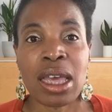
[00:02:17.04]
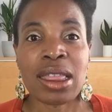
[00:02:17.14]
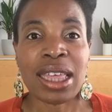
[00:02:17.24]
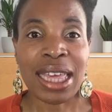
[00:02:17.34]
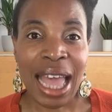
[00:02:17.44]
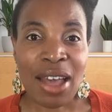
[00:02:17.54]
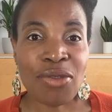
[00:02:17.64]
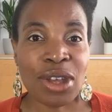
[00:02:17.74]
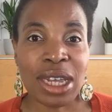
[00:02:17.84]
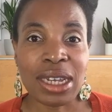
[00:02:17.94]
The
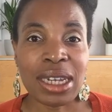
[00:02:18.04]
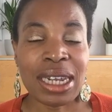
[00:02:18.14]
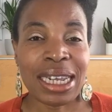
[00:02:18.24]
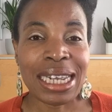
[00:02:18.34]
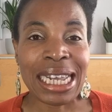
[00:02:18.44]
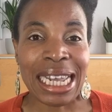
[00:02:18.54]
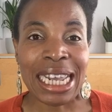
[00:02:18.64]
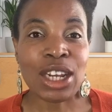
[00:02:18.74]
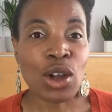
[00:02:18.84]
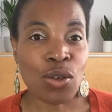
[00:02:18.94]
caffeine
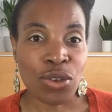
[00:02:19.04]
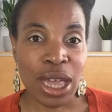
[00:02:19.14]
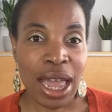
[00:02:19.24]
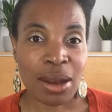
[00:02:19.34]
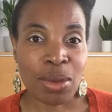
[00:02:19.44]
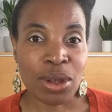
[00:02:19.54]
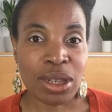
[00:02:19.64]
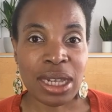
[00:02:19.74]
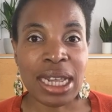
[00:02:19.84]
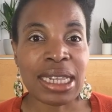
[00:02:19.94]
in coffee enemas
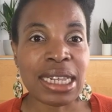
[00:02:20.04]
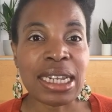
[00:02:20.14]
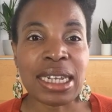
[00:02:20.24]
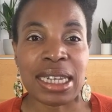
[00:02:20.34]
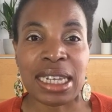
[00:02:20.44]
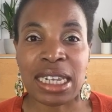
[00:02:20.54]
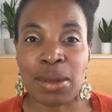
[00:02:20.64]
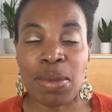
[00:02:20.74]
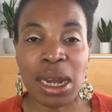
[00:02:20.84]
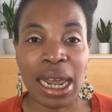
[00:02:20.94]
is said to
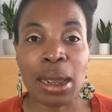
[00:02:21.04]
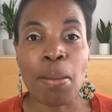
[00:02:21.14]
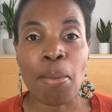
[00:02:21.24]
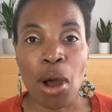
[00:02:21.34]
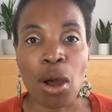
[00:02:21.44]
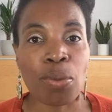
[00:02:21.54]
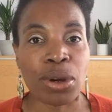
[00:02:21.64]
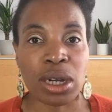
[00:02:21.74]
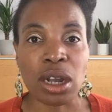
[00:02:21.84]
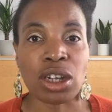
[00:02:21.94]
stimulate bile
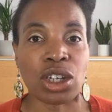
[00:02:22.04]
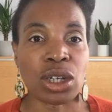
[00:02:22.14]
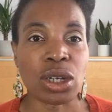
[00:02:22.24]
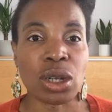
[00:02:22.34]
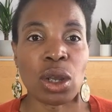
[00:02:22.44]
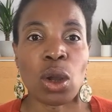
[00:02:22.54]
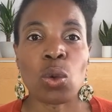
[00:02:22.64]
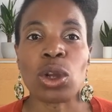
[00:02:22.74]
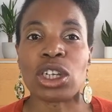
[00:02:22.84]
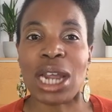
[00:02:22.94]
production,
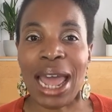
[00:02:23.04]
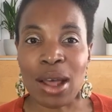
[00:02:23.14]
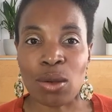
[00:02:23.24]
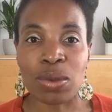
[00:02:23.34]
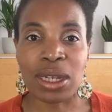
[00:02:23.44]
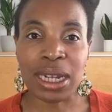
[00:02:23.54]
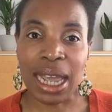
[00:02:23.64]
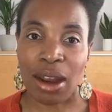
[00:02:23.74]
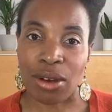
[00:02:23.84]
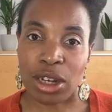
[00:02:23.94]
which helps to
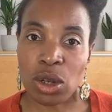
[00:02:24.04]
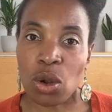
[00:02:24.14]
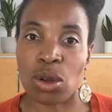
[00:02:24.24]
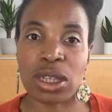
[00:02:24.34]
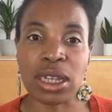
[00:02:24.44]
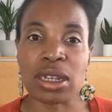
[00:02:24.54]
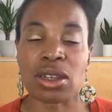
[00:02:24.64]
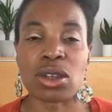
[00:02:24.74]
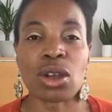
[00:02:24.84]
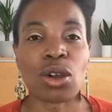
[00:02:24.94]
carry
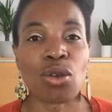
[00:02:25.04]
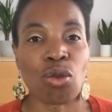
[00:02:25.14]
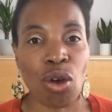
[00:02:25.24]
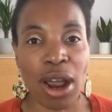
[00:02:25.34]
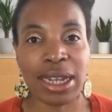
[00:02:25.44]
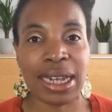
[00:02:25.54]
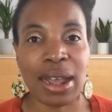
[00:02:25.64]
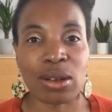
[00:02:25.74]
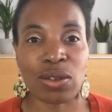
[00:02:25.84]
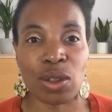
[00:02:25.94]
toxins right
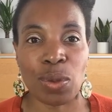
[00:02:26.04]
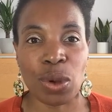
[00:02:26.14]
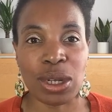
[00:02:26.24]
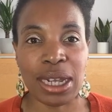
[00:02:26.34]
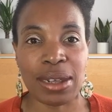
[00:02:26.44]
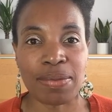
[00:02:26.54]
out of the body.